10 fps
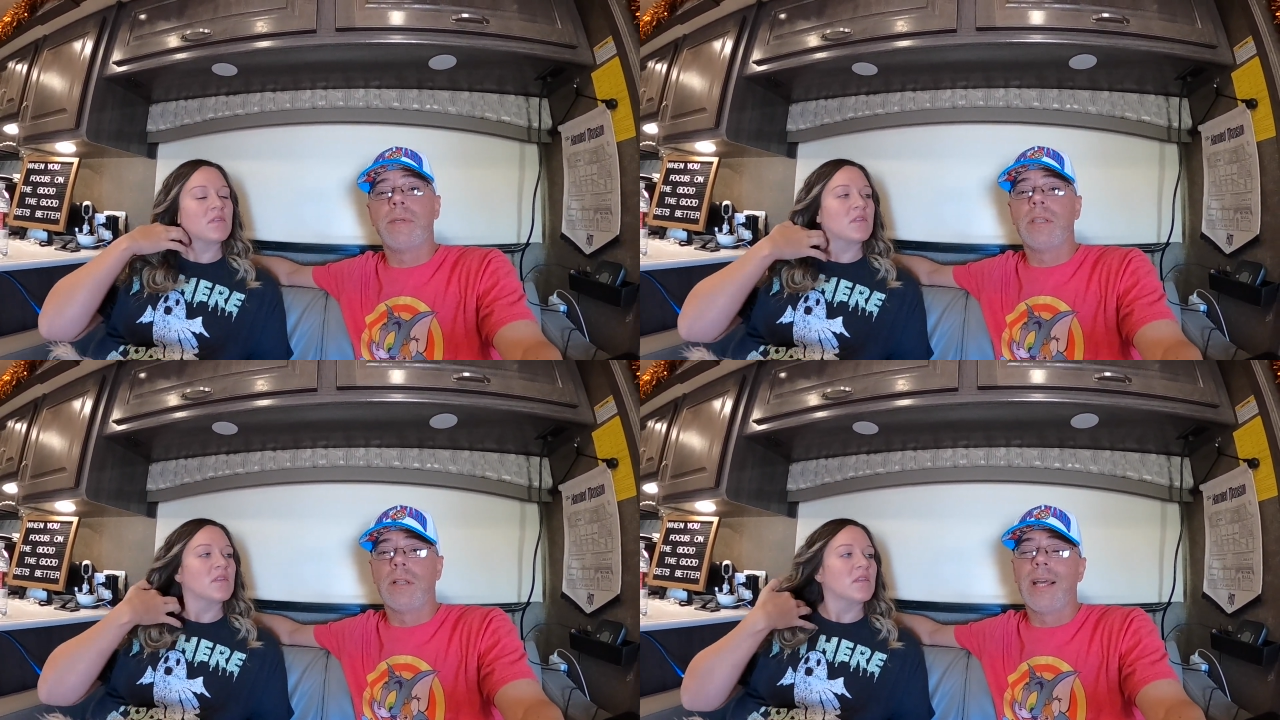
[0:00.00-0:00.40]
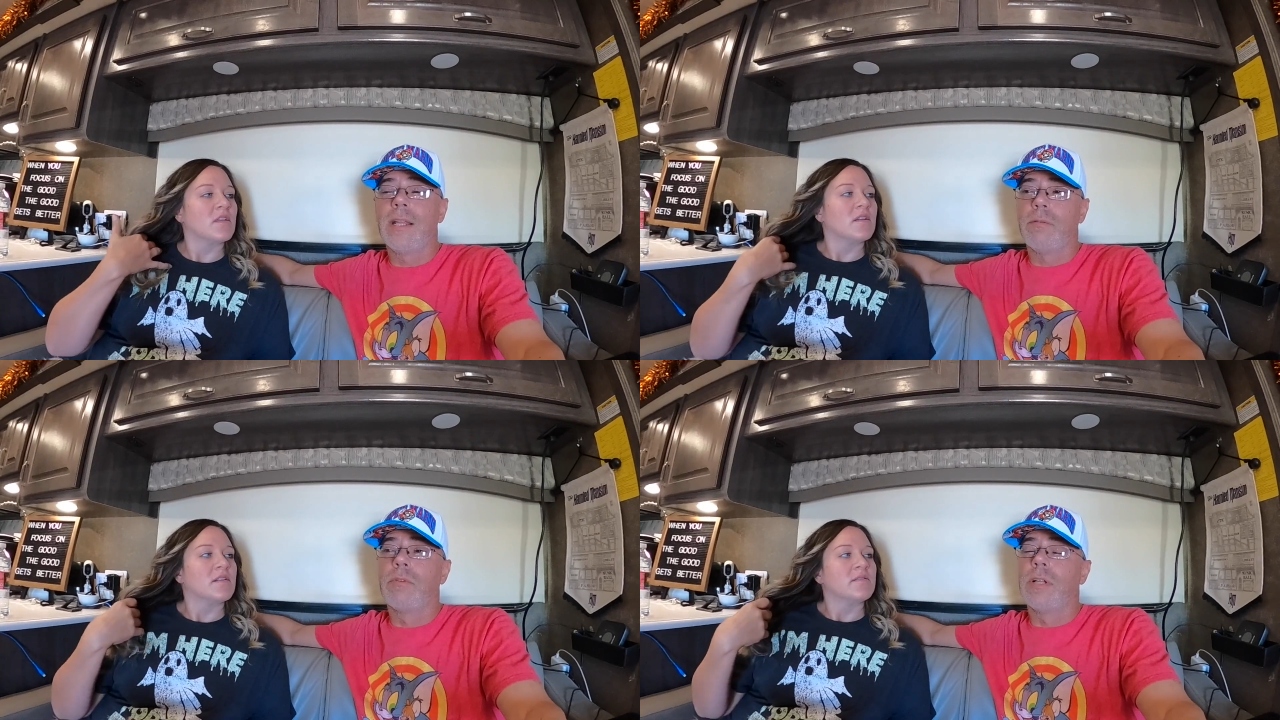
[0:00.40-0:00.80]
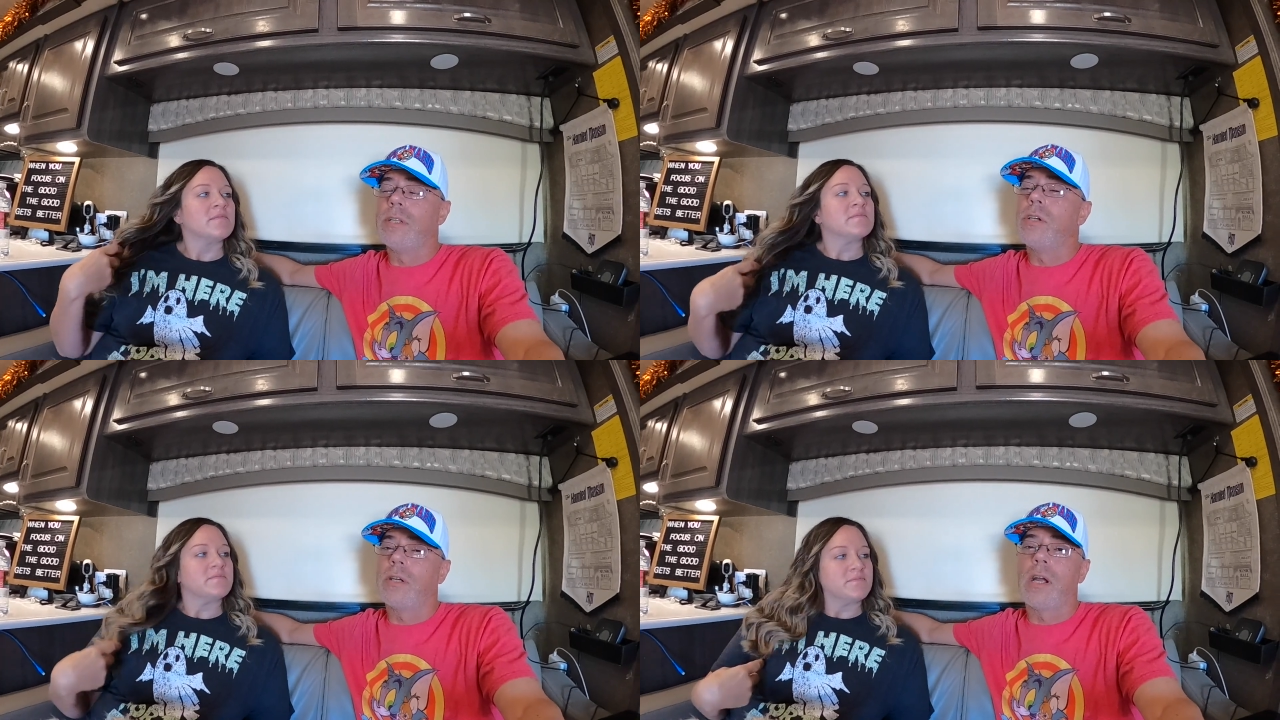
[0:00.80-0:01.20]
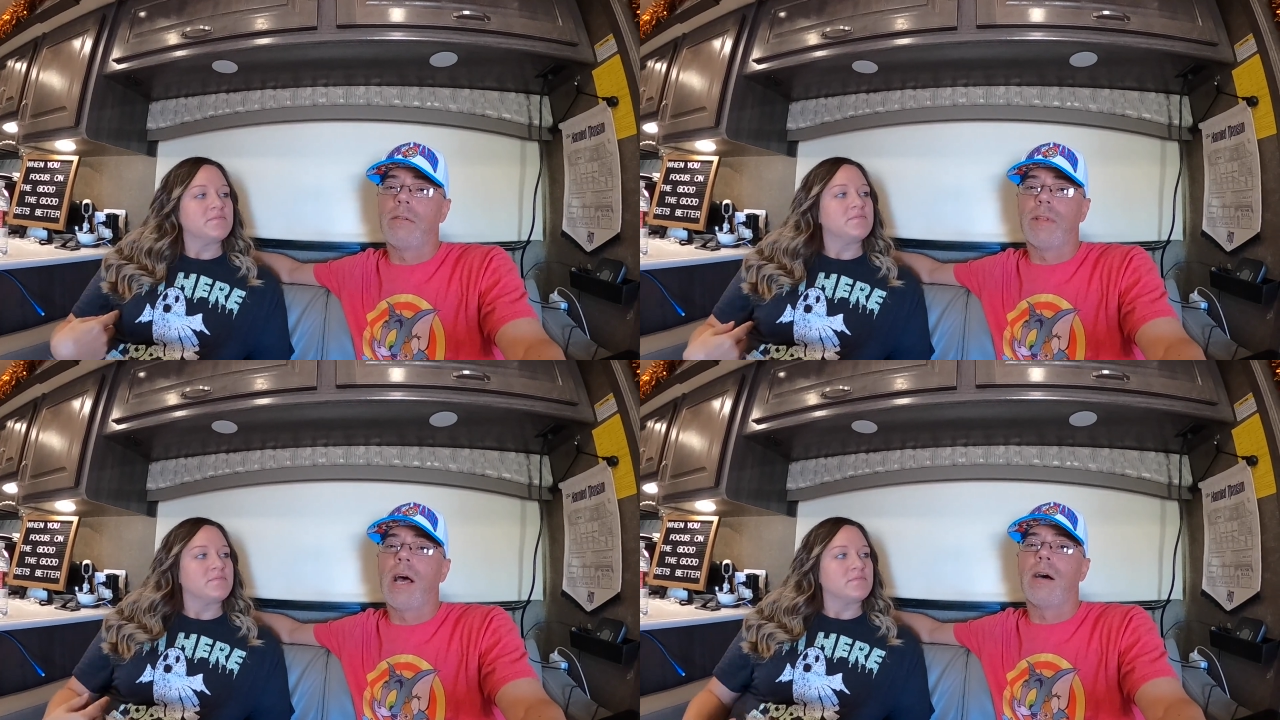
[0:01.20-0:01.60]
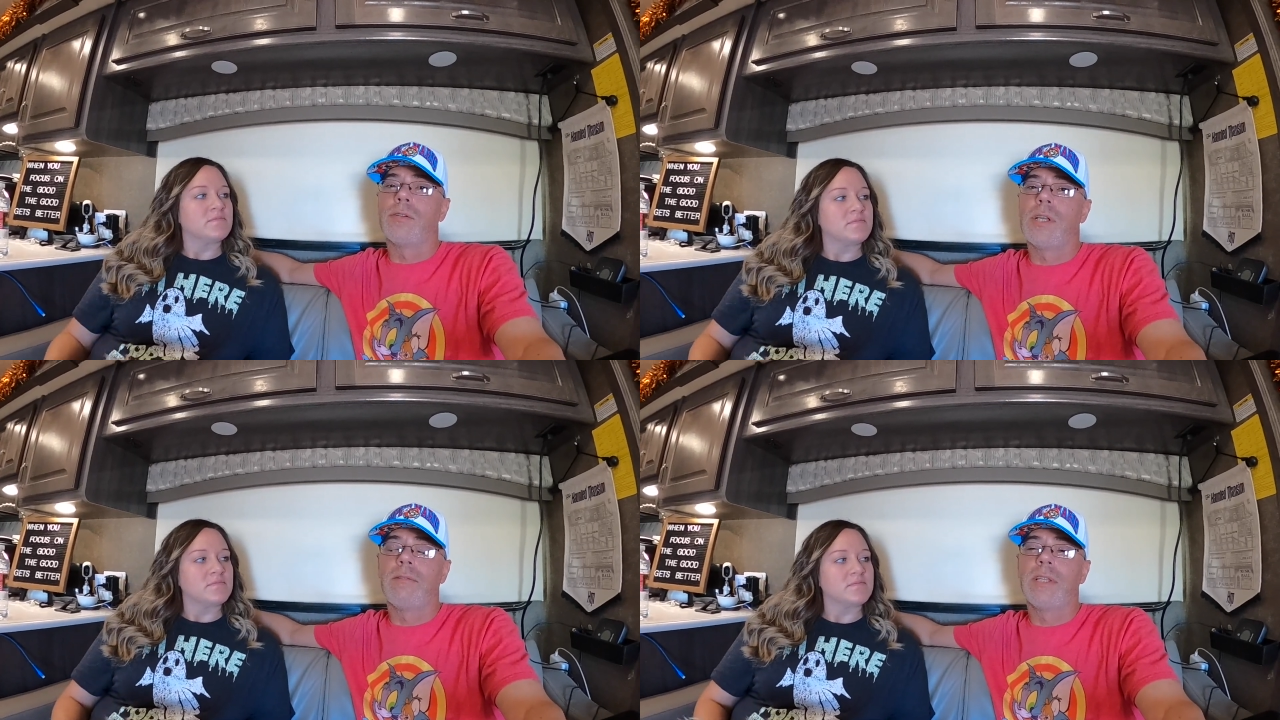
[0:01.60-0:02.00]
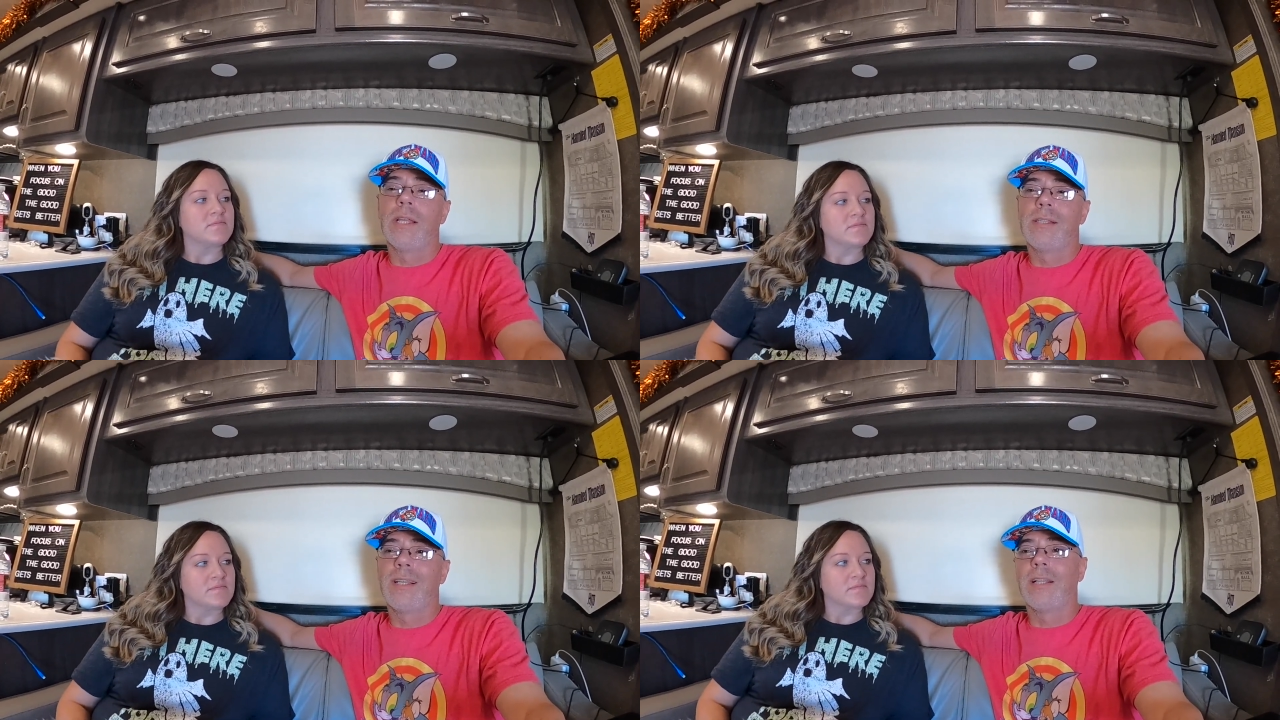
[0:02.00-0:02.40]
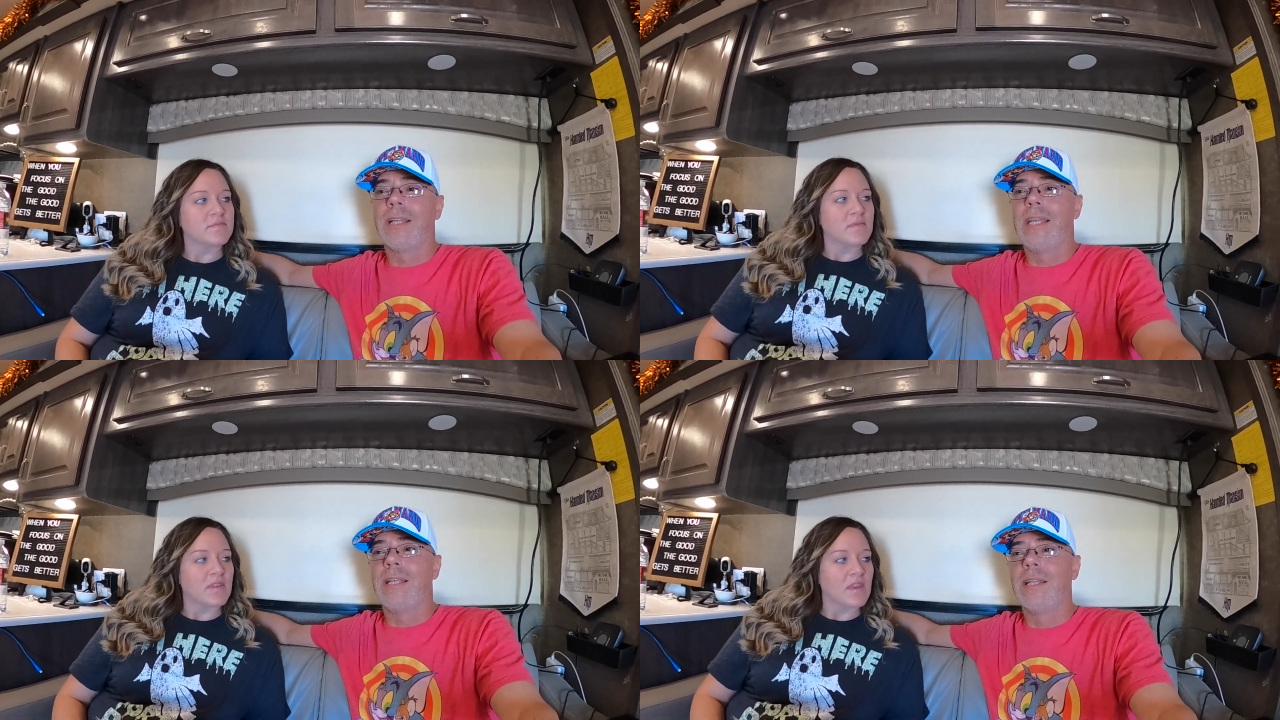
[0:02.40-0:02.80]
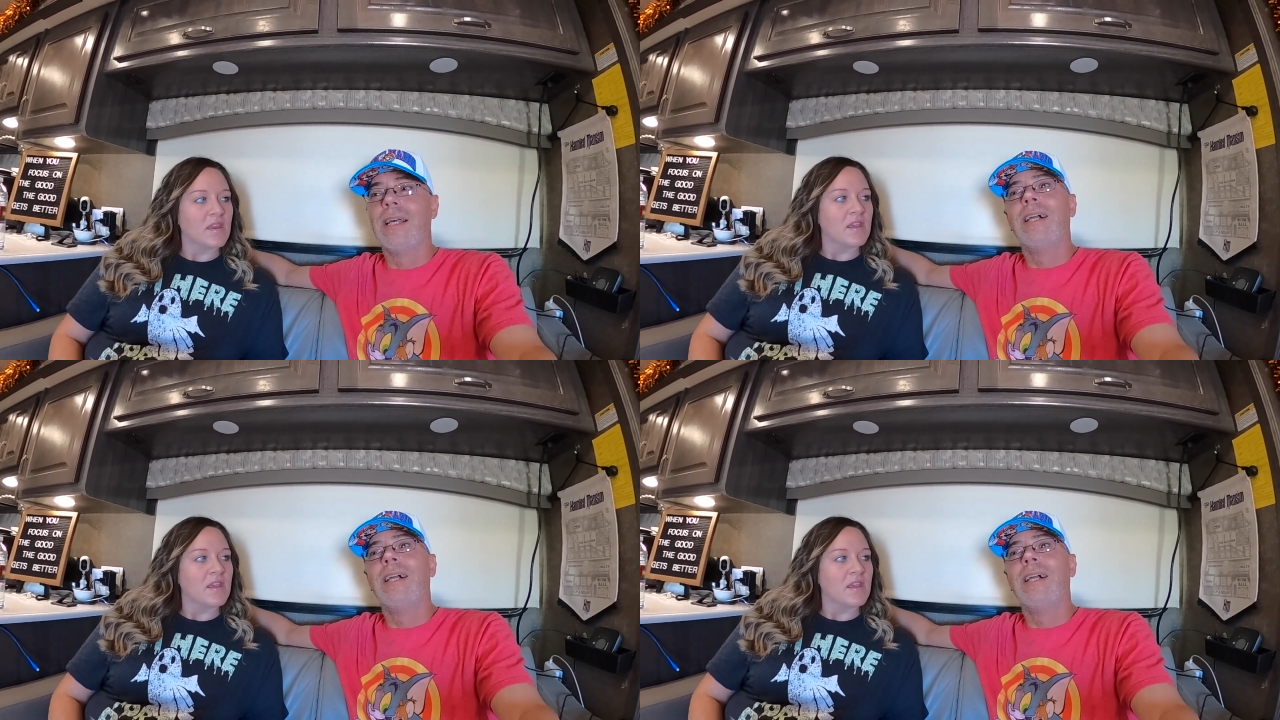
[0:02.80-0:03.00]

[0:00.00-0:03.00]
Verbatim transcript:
Speaker 1: I mean, the lady really took care of the house. Everything's clean,